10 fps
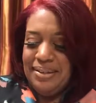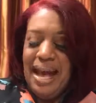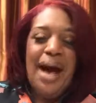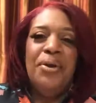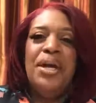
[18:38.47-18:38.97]

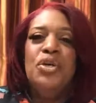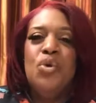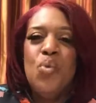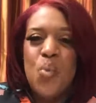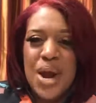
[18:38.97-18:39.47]
How can
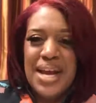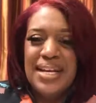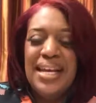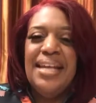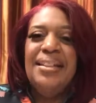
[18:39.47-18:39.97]
you
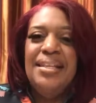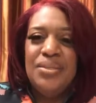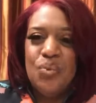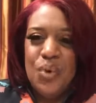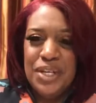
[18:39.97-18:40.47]
win in
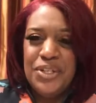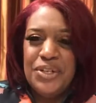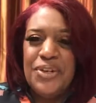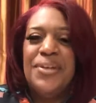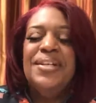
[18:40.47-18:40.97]
this
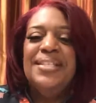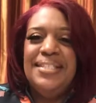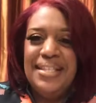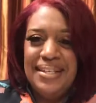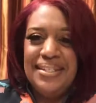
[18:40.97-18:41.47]
winter
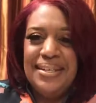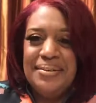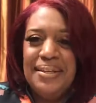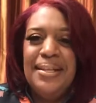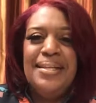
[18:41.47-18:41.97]

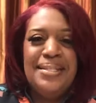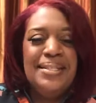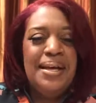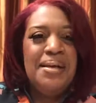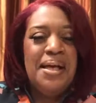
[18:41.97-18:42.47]
season? Let's
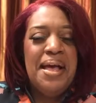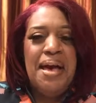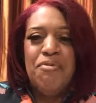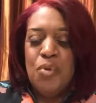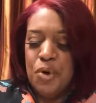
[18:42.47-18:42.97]

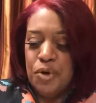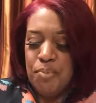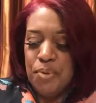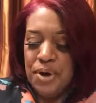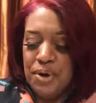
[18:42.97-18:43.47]
have a word of
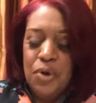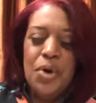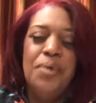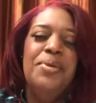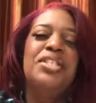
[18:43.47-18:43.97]
prayer.
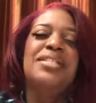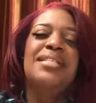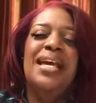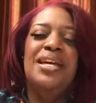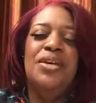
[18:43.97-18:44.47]
Lord, we just
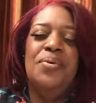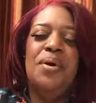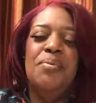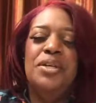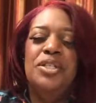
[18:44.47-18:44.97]
thank you
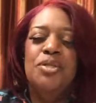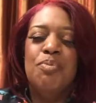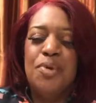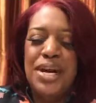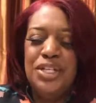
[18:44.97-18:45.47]
and we just
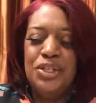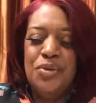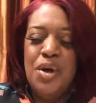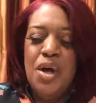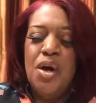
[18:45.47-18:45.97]
praise
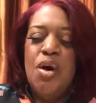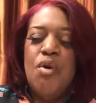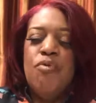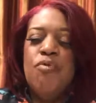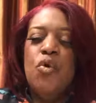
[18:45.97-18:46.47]
you
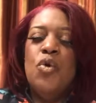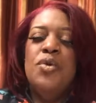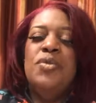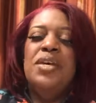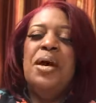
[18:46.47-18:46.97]
for
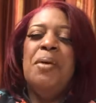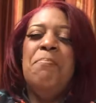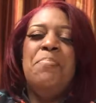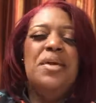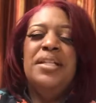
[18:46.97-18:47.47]
the
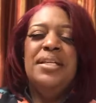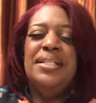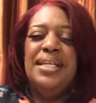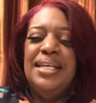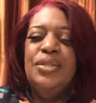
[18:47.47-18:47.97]

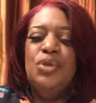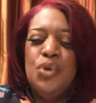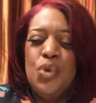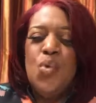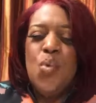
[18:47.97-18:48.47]
ability
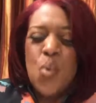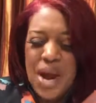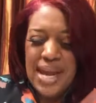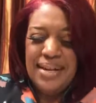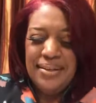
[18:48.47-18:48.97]
to win.